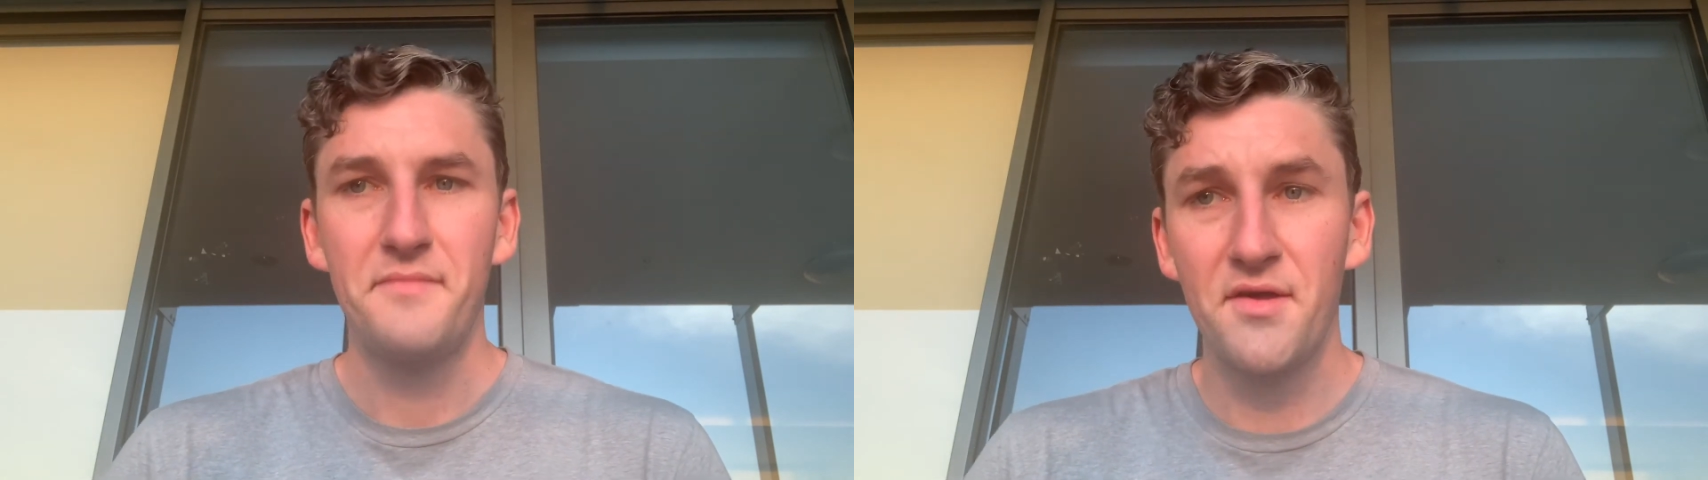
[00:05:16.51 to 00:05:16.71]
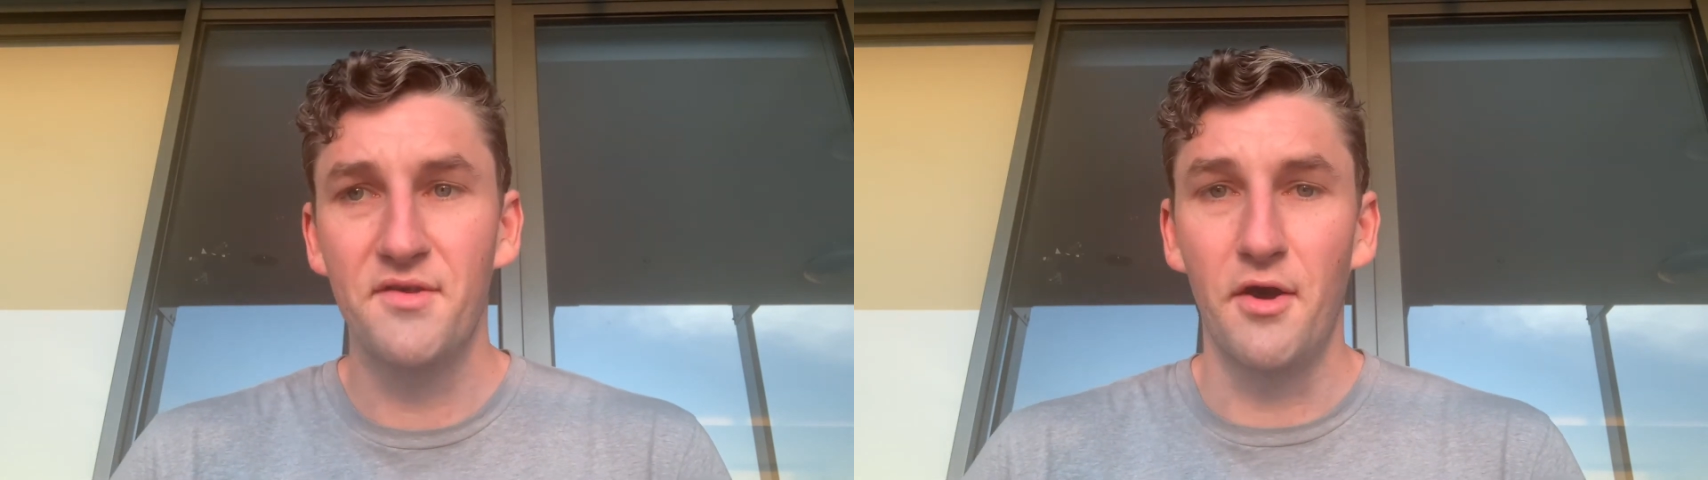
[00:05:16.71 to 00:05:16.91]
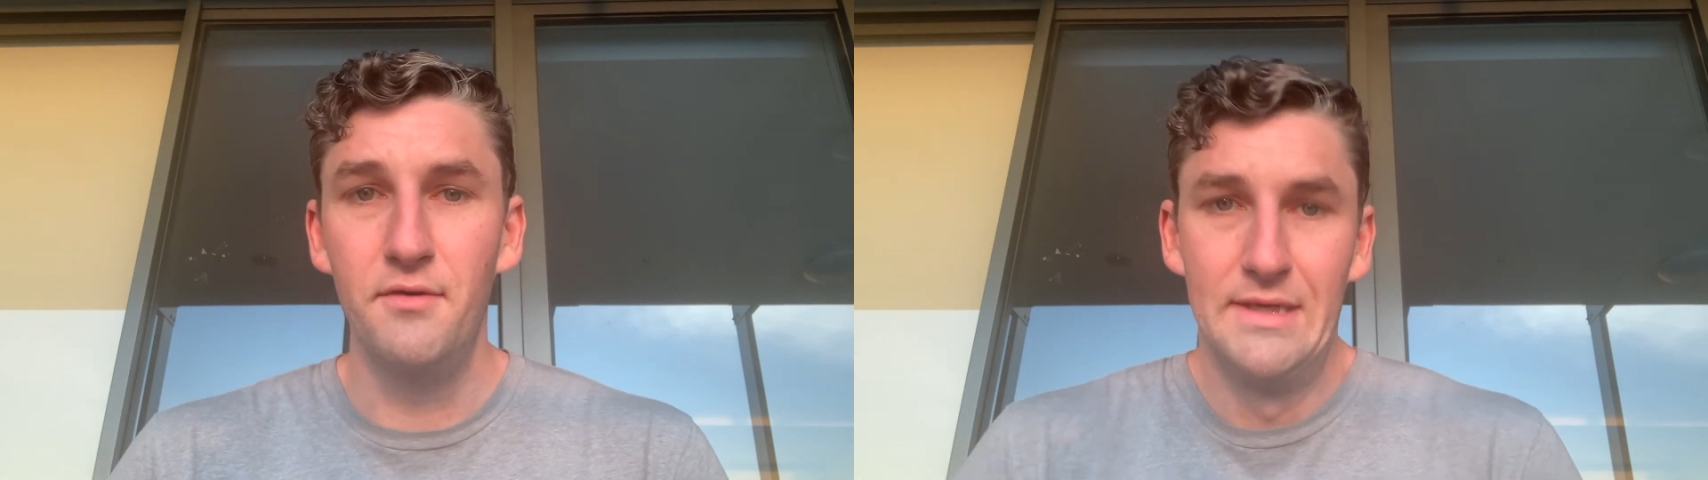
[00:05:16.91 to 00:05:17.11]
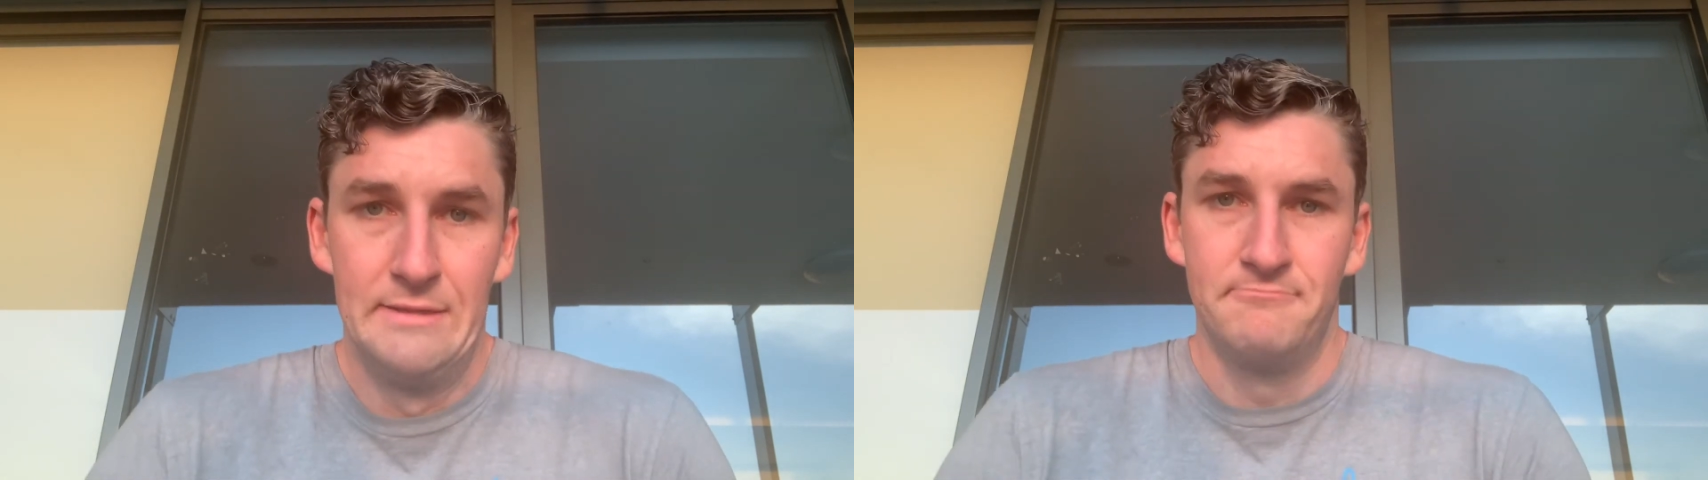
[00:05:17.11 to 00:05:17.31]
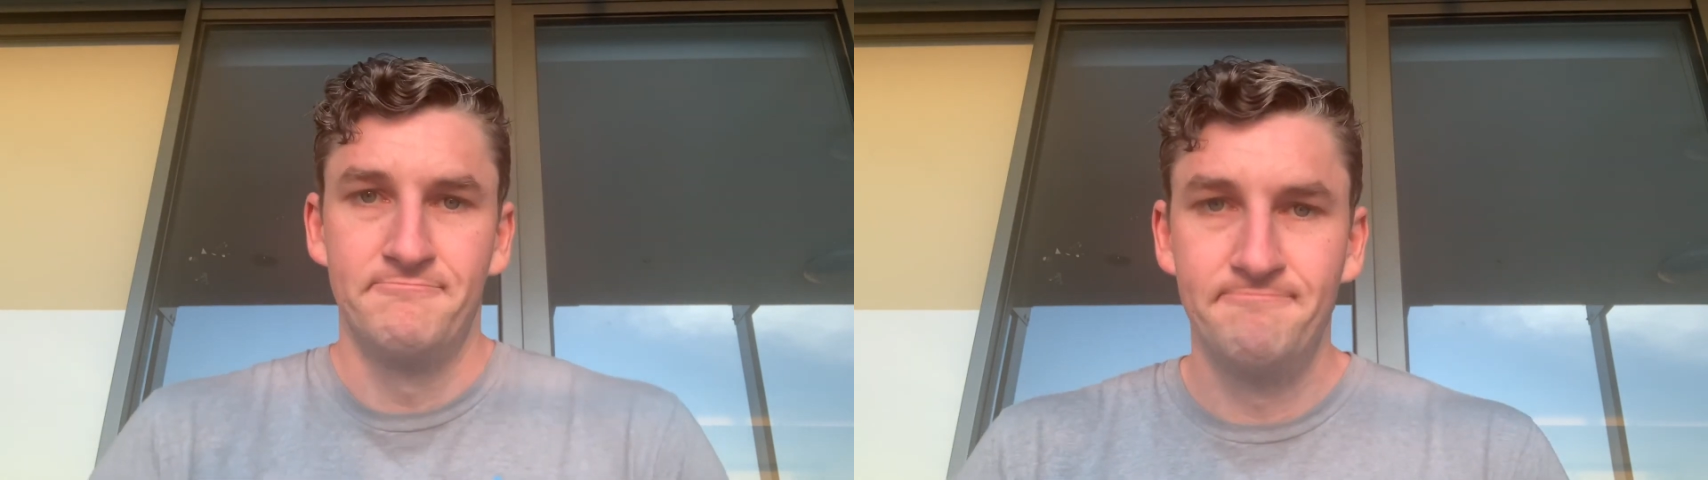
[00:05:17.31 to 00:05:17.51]
So
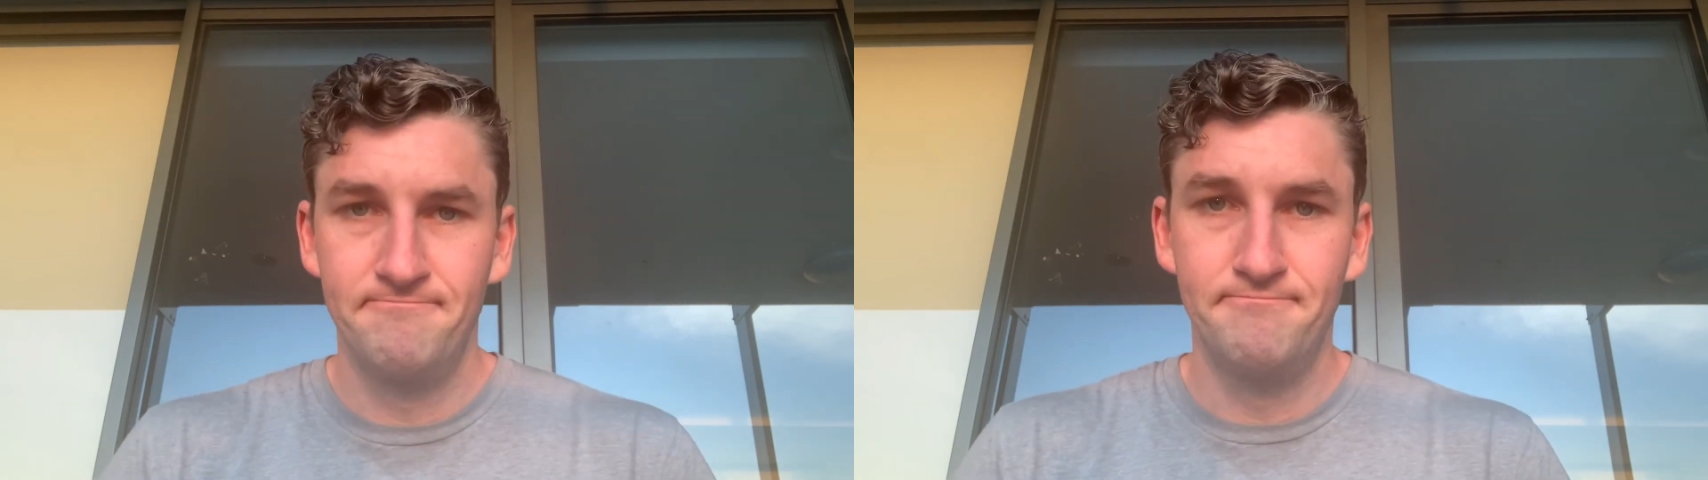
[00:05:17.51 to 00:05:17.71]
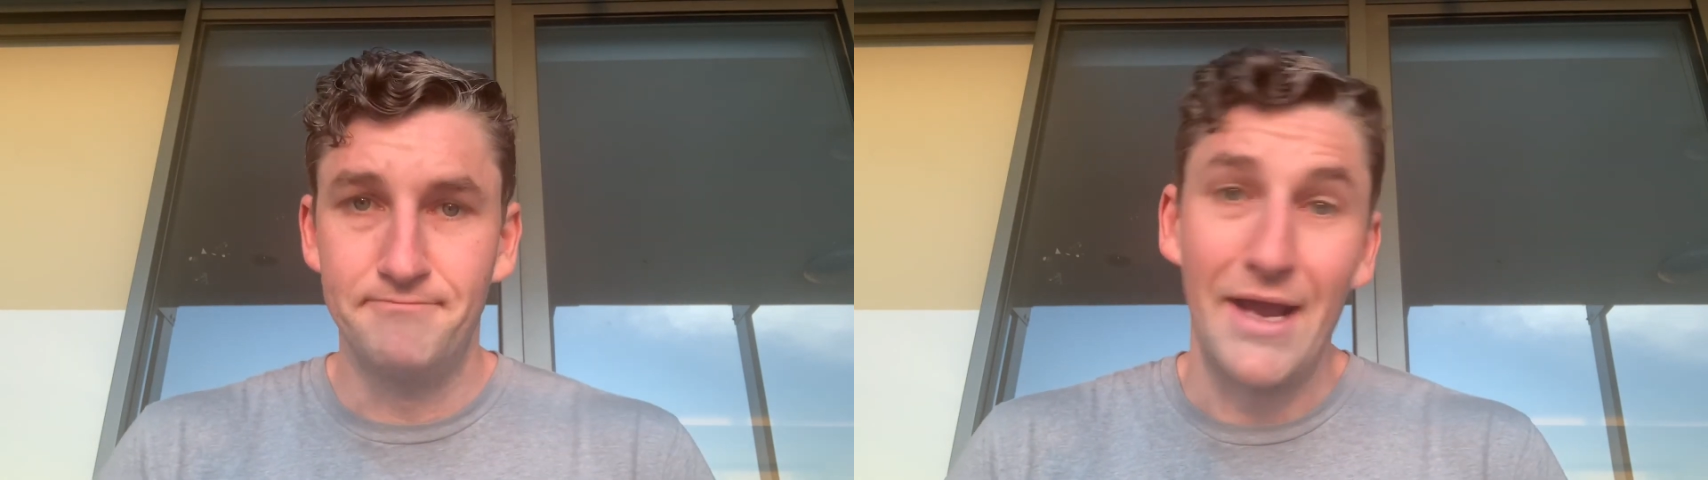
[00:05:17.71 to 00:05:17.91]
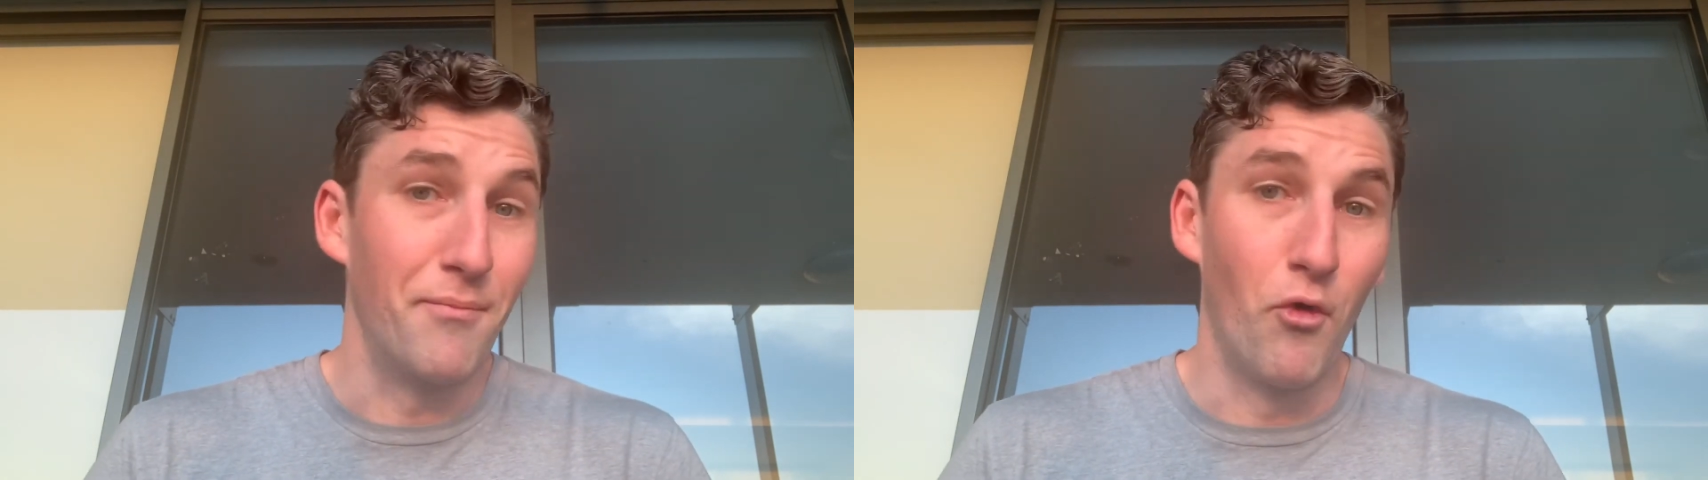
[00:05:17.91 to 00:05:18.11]
make